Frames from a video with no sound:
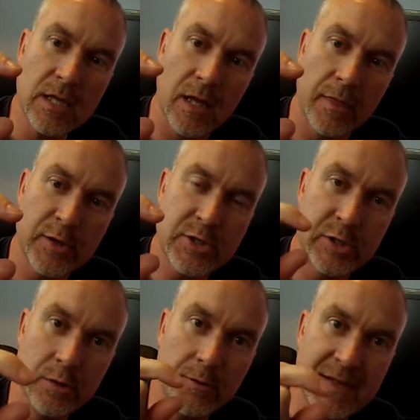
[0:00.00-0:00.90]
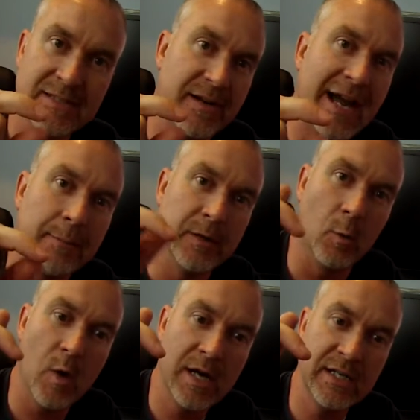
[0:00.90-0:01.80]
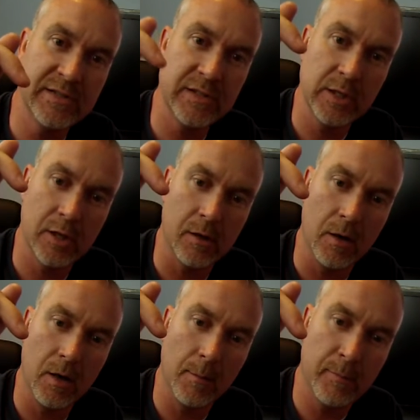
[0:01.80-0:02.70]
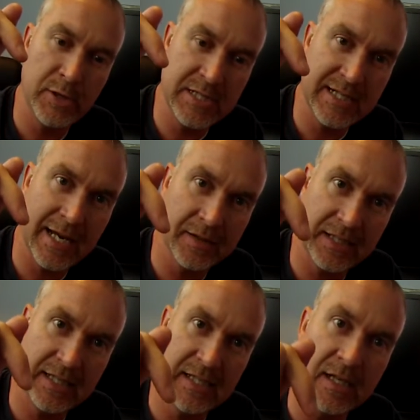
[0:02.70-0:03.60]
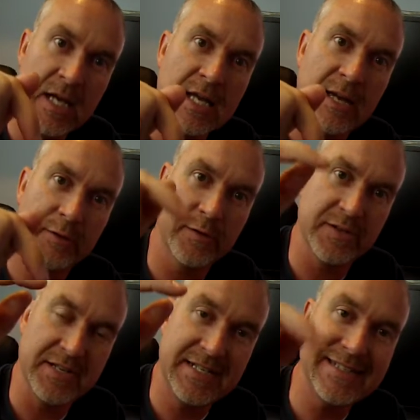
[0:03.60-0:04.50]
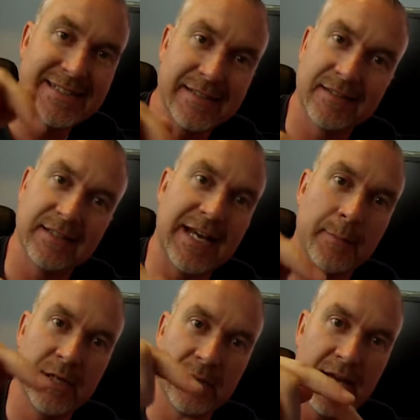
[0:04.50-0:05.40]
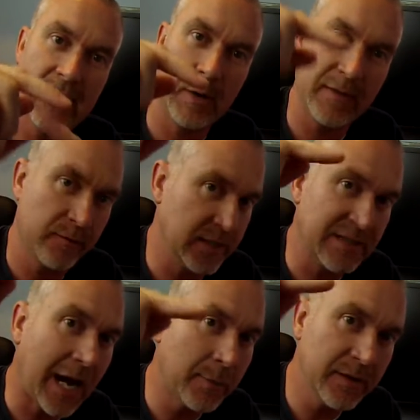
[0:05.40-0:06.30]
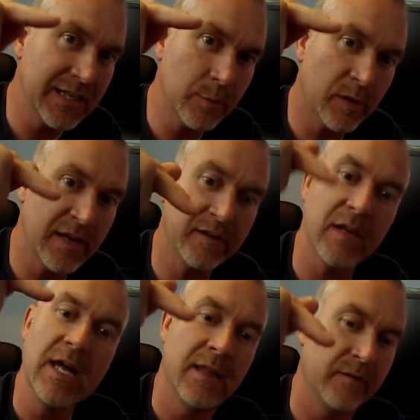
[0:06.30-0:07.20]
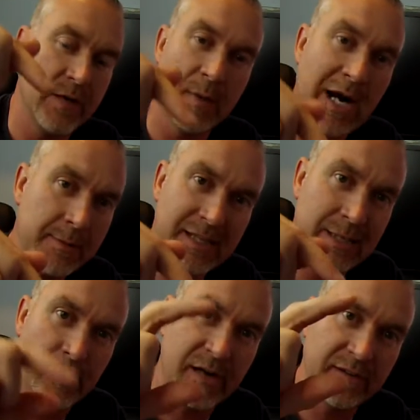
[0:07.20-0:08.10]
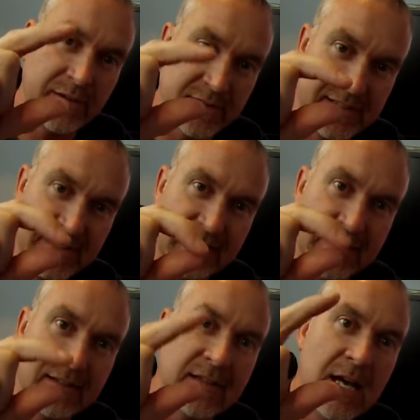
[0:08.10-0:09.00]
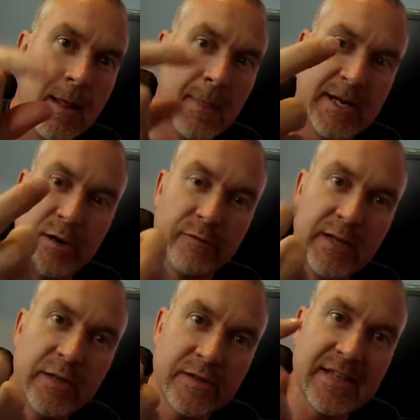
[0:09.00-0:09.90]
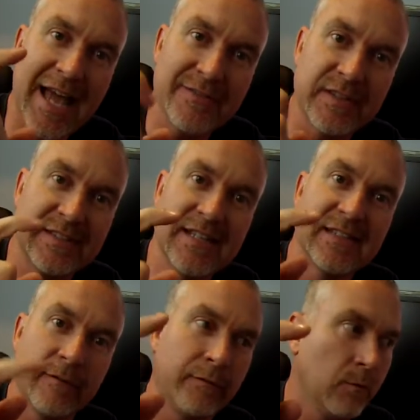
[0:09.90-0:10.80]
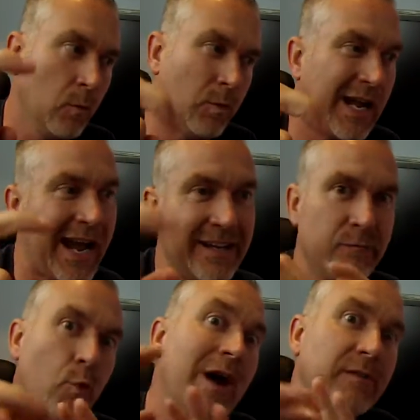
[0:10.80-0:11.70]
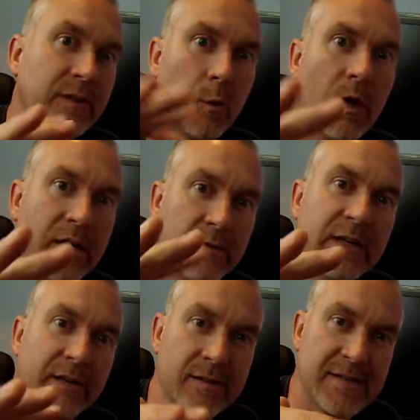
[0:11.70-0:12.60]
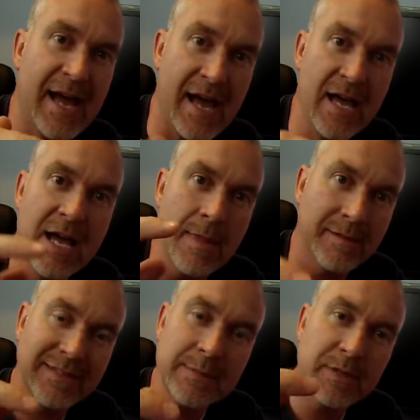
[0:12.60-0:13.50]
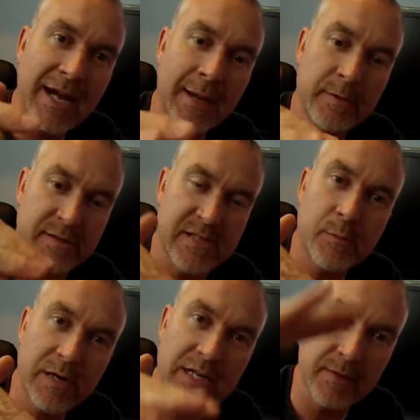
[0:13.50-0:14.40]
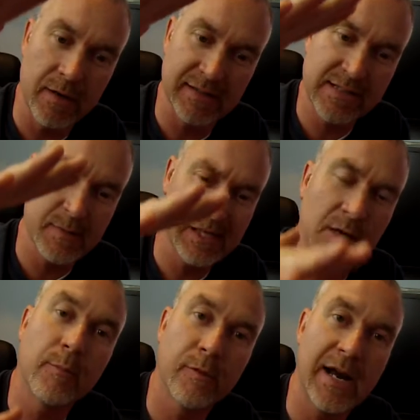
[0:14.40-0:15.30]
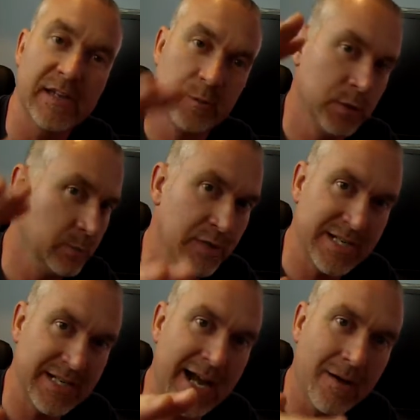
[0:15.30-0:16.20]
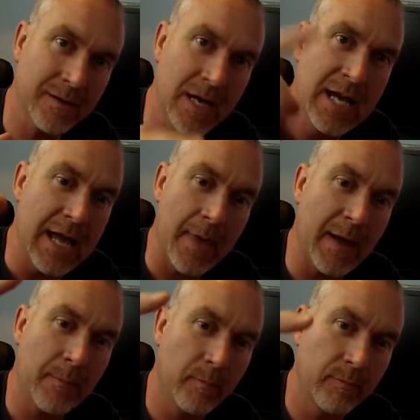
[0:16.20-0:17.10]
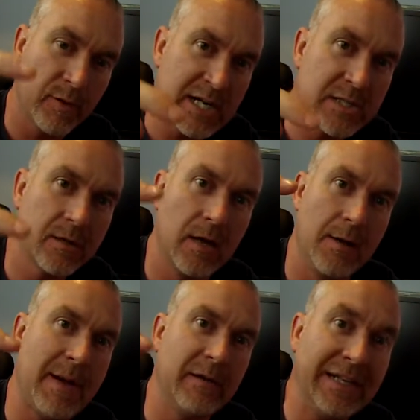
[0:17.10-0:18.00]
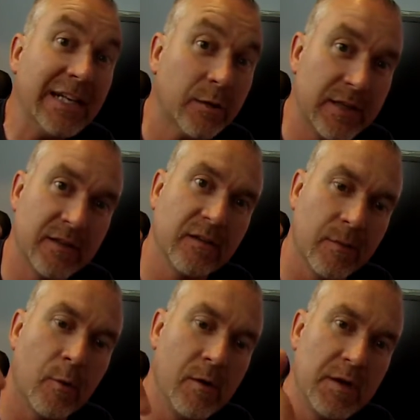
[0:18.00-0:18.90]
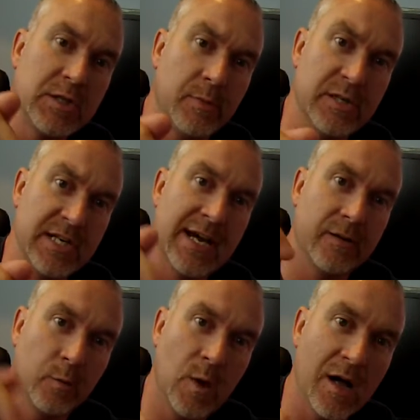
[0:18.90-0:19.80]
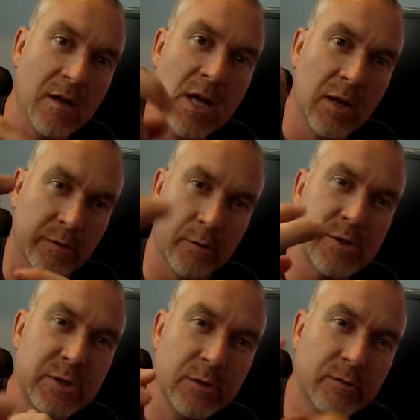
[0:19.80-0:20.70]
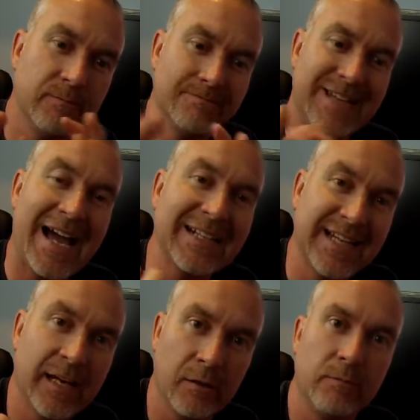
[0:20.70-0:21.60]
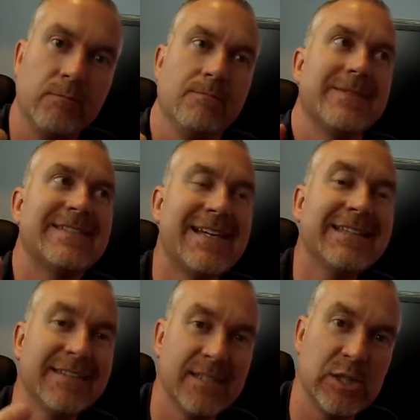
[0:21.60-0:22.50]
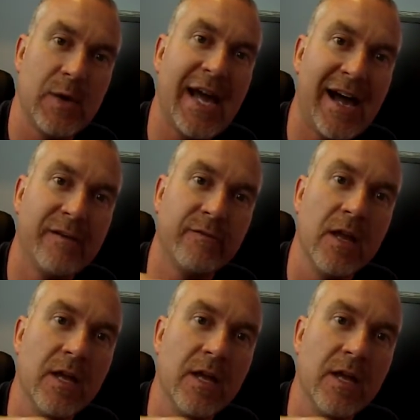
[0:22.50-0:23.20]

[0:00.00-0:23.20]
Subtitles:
there's two things that are happening. One is you're pushing down the key, and so there's a distance that's happening. That at the very top of the key press, the very bottom of the key press, there's a distance that your fingers have a sense of kind of roughly where your finger is at. At the same time, there's a spring in there that's being compressed when you push it down, and that pressure amount increases the more that you push it down as well. So there's two tactile senses that you have